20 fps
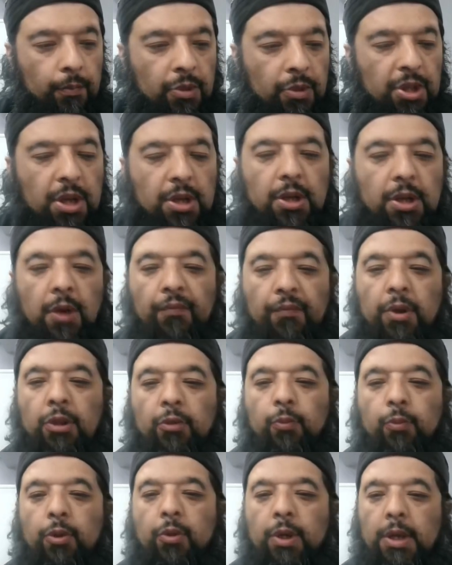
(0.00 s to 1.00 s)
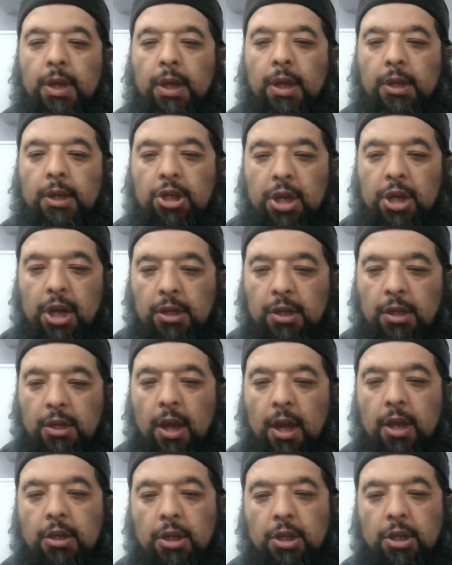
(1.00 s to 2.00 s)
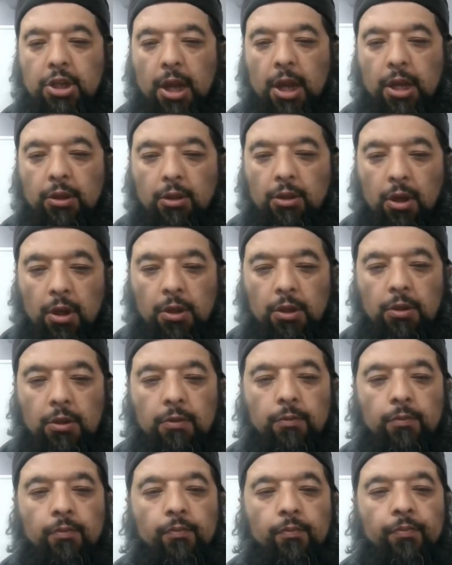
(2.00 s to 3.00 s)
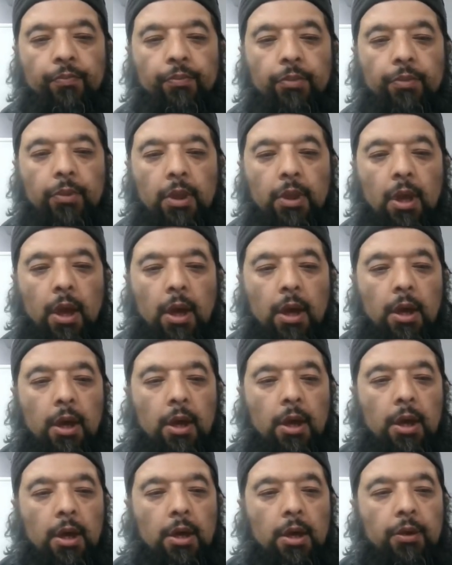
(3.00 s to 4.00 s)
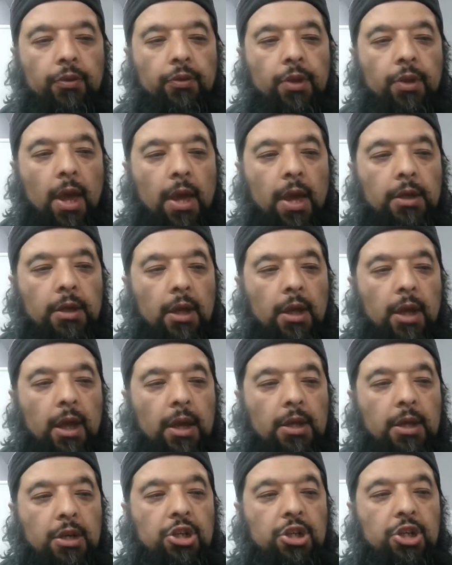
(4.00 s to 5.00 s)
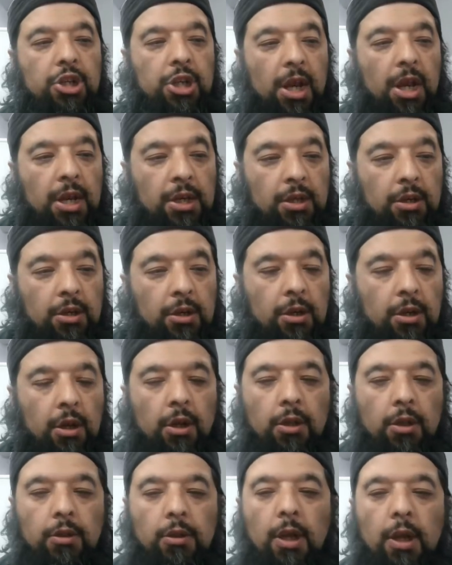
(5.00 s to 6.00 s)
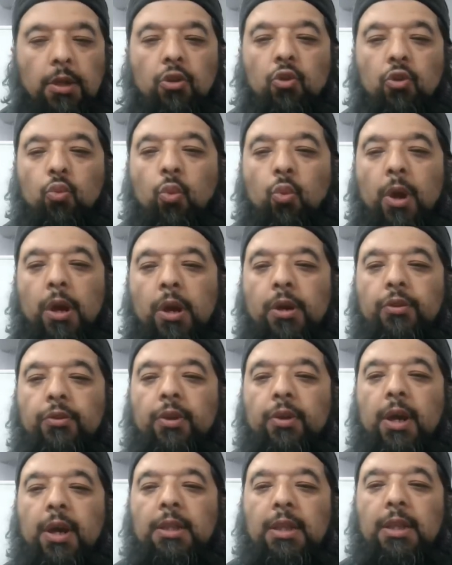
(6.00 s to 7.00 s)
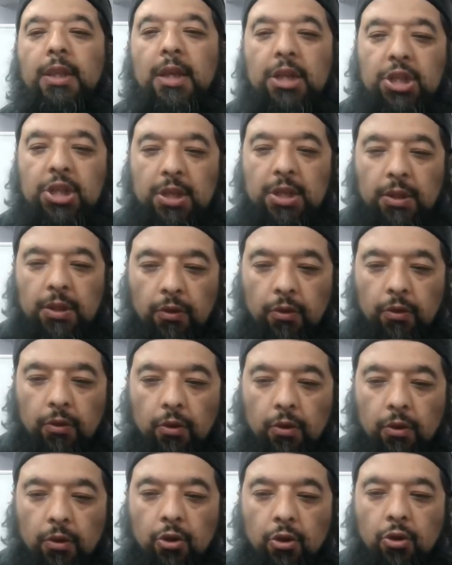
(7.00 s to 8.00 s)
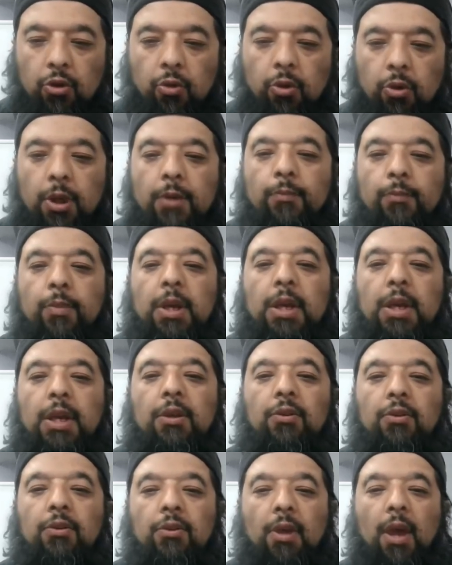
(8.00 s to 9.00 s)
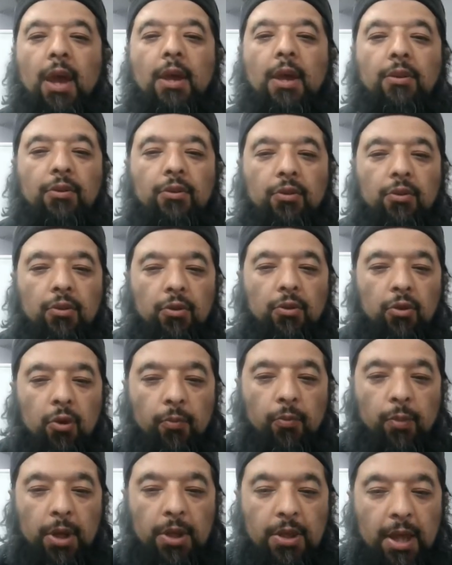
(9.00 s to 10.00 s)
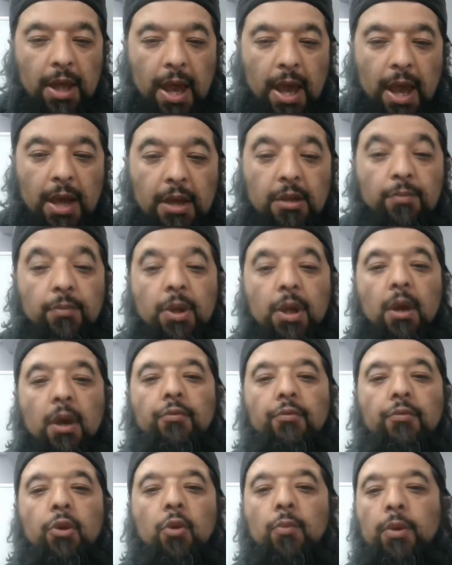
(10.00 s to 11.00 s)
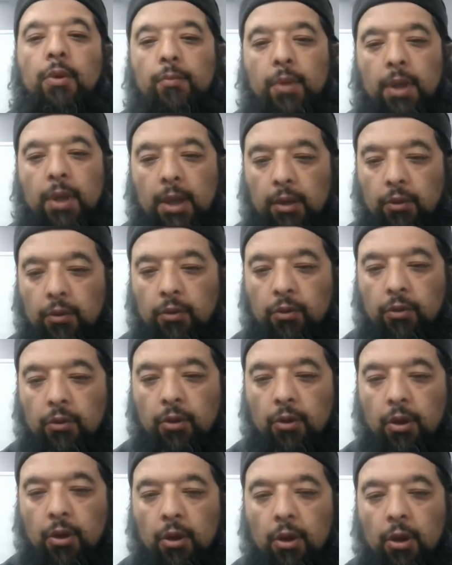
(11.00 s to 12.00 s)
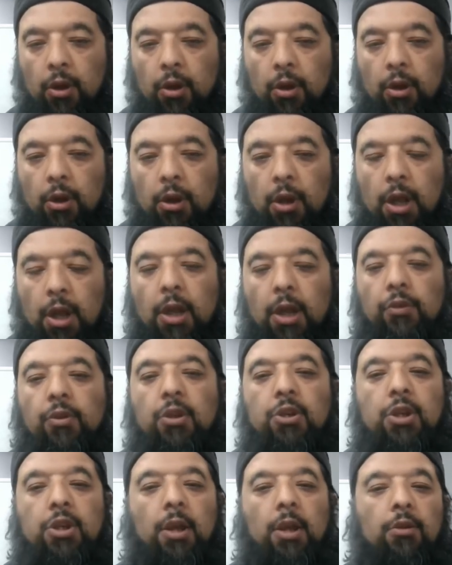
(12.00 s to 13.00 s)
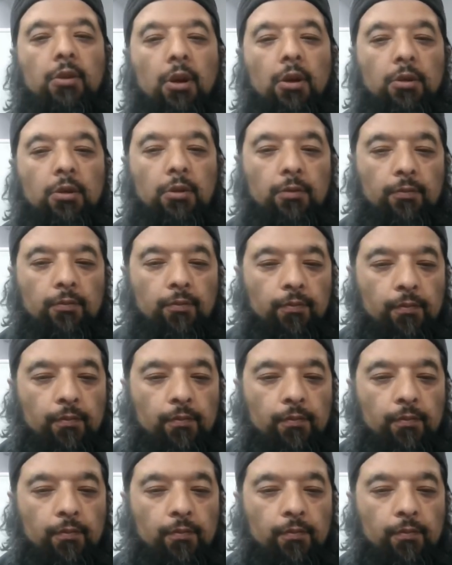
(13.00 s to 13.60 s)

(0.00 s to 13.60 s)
the difference between a jinn and a shaitan is that a jinn that swears allegiance to Iblis as to be the enemy of human beings, he's a shaitan.